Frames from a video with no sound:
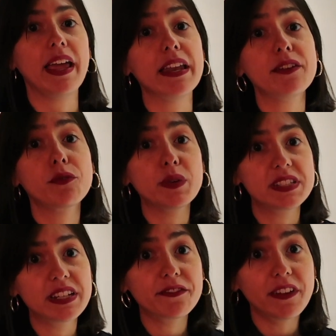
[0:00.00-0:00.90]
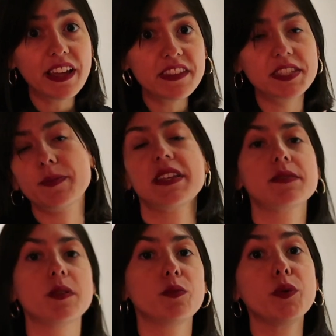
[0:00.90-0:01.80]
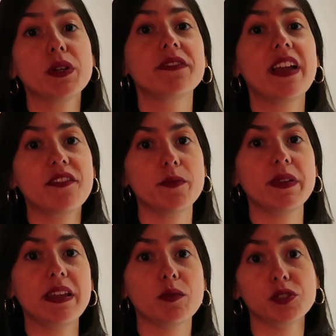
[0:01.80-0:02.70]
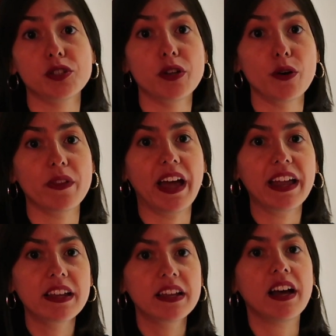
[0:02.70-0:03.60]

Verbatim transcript: And if we didn't find this specimen, we would have never been able to know that.